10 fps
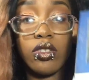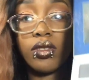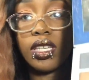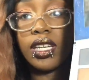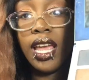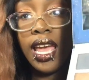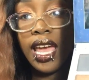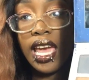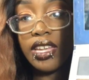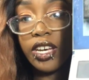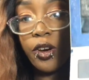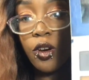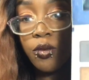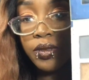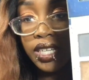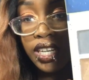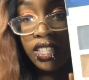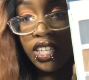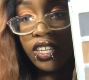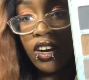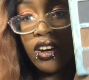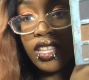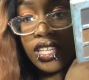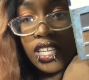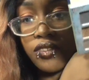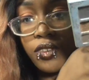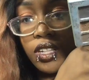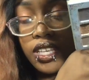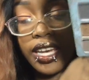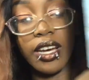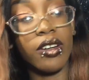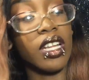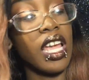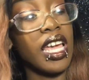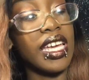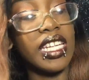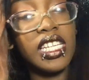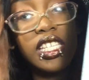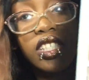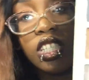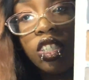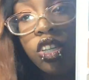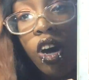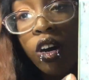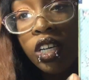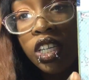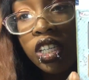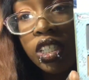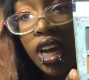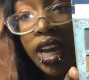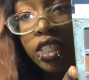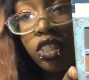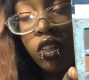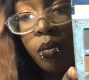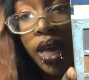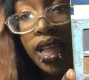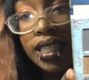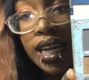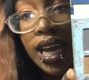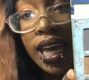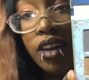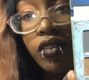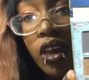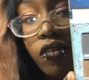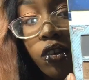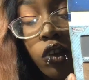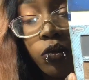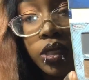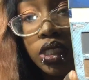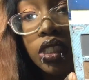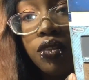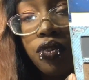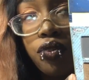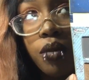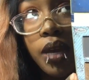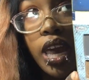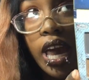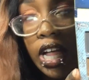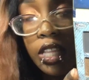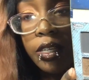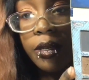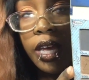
use it. And I open it and look at all that's falling out. It is the chalkiest eyeshadow palette I have ever received from I